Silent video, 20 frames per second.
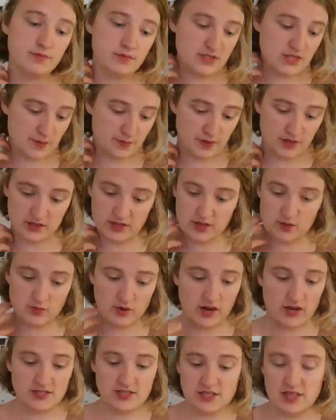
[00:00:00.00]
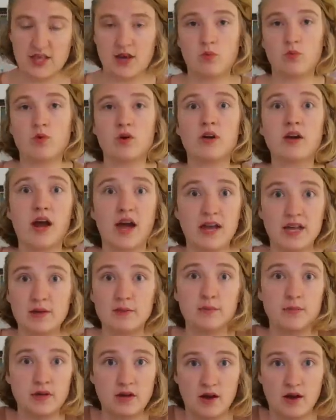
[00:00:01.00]
Typically when I see that word, I
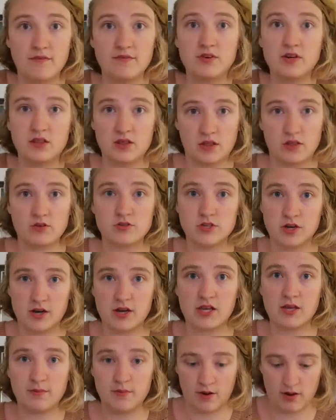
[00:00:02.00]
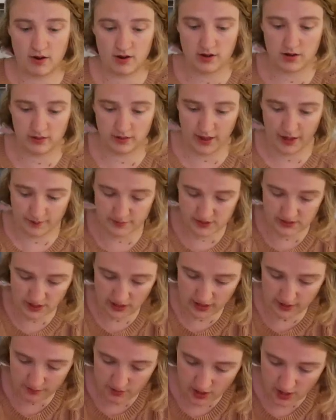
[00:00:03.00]
can be confident that they're talking about an elapsed
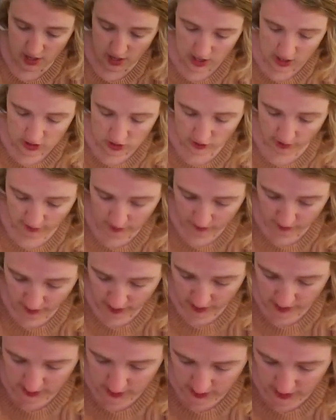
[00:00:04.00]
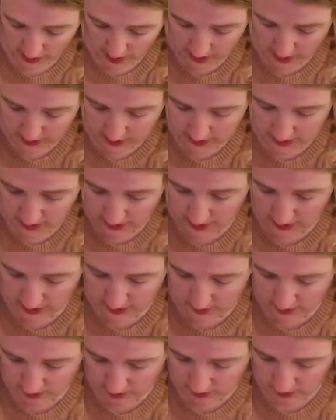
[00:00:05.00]
time. So I'm gonna write in
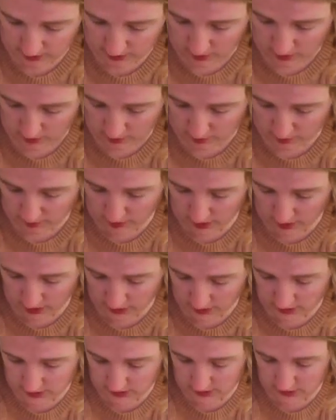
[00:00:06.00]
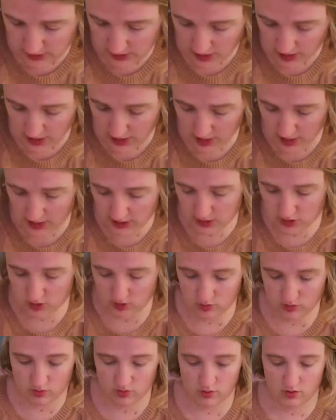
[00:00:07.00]
18 minutes
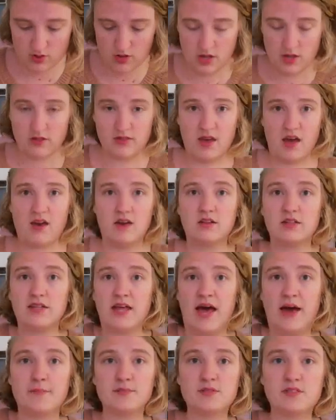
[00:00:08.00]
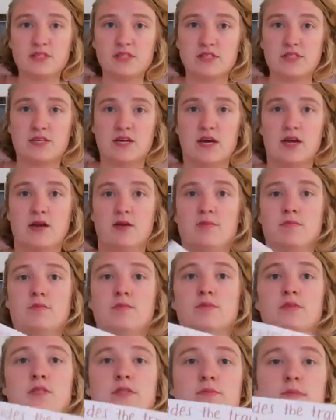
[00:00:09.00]
into that elapsed time
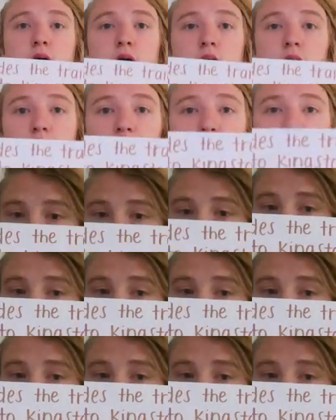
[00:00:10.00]
spot.